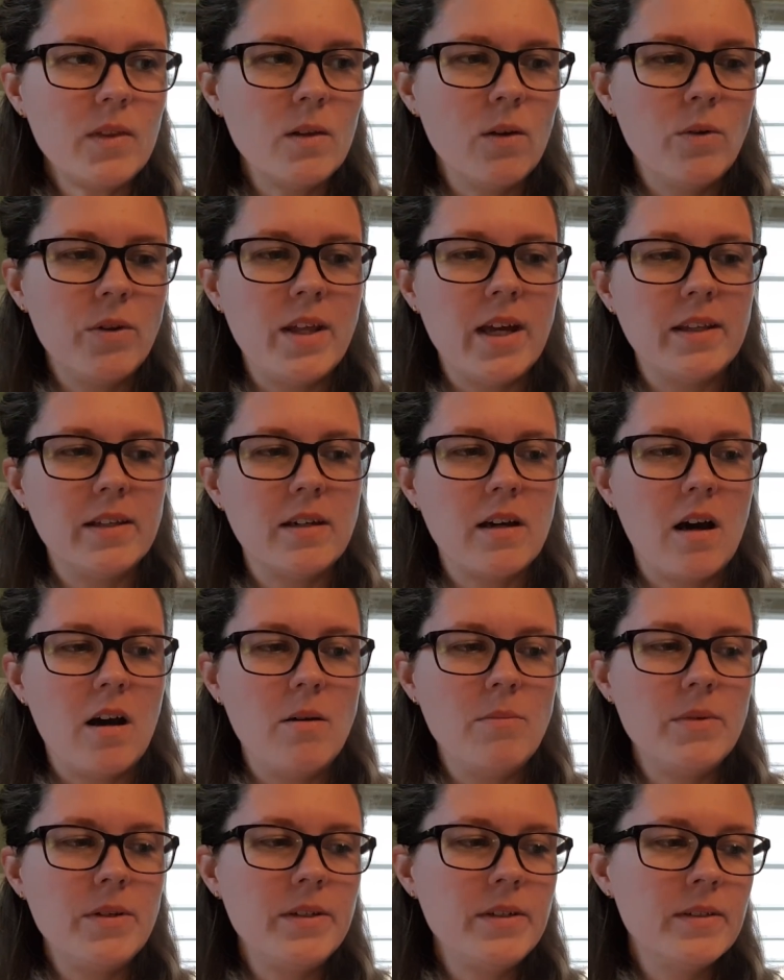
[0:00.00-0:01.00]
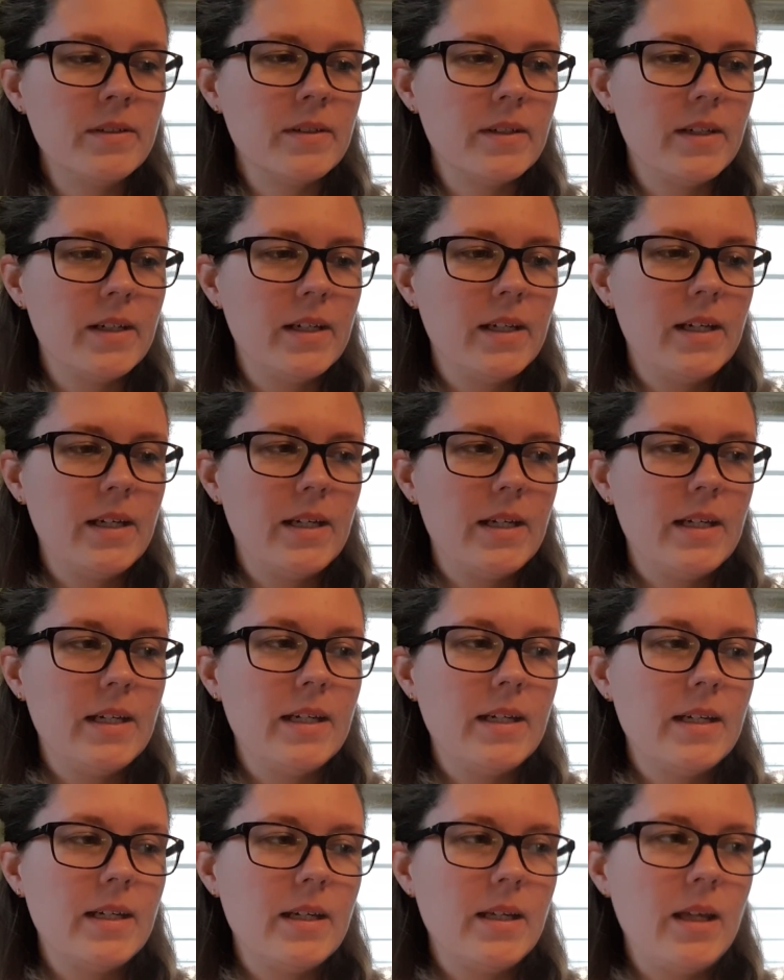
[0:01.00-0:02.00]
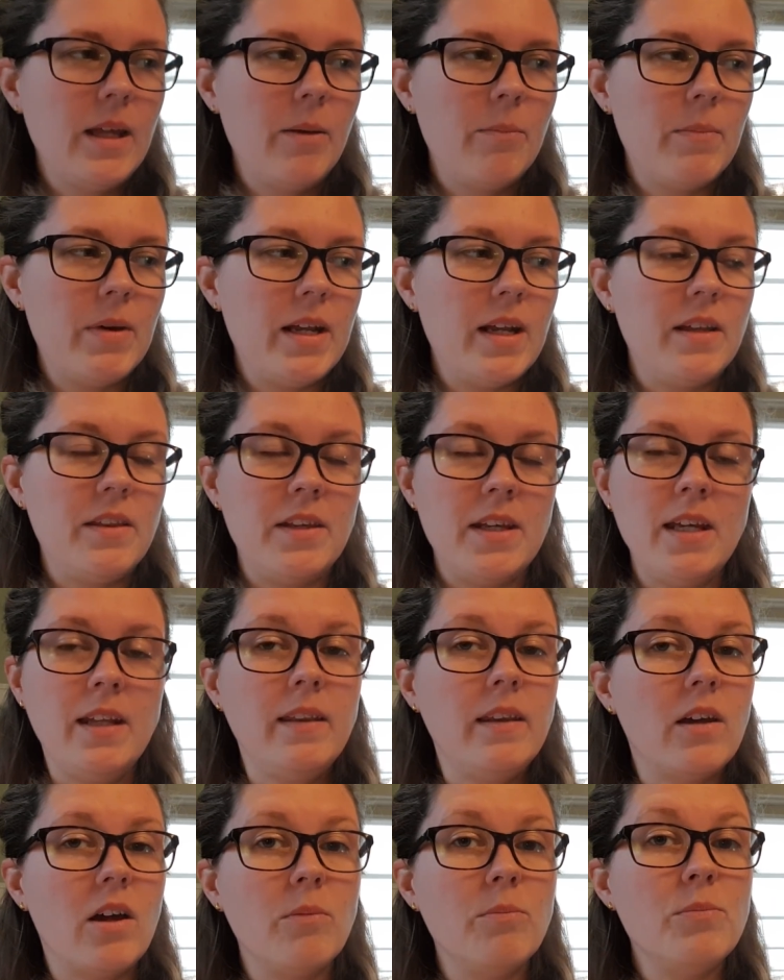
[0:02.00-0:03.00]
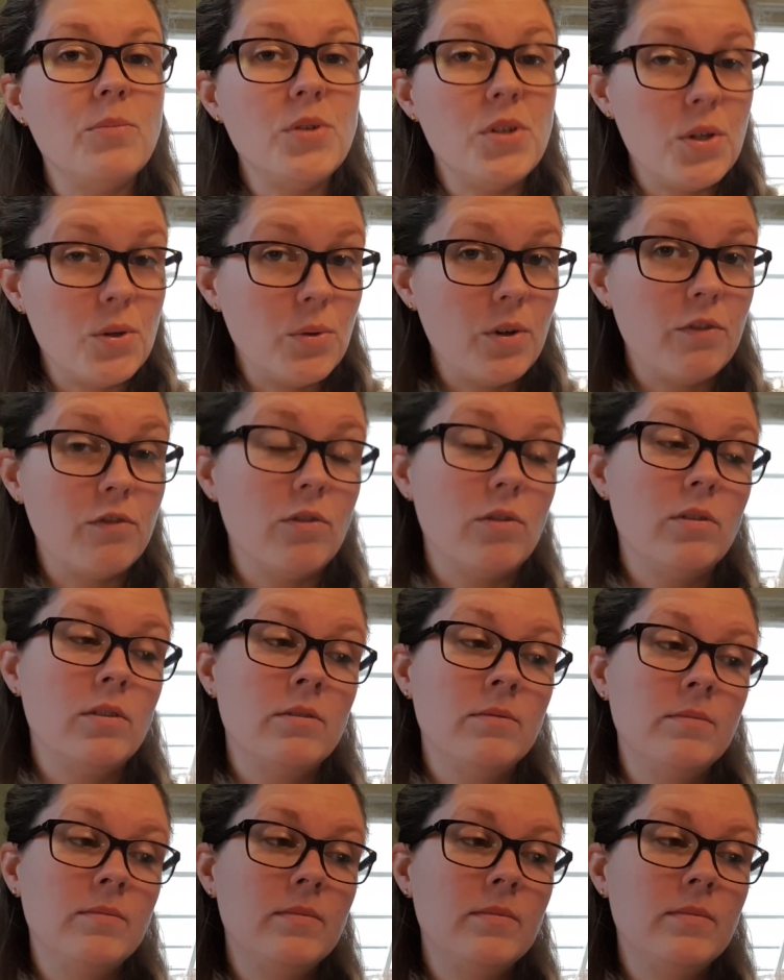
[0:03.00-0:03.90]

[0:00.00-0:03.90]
or that common, but I think they are beautiful.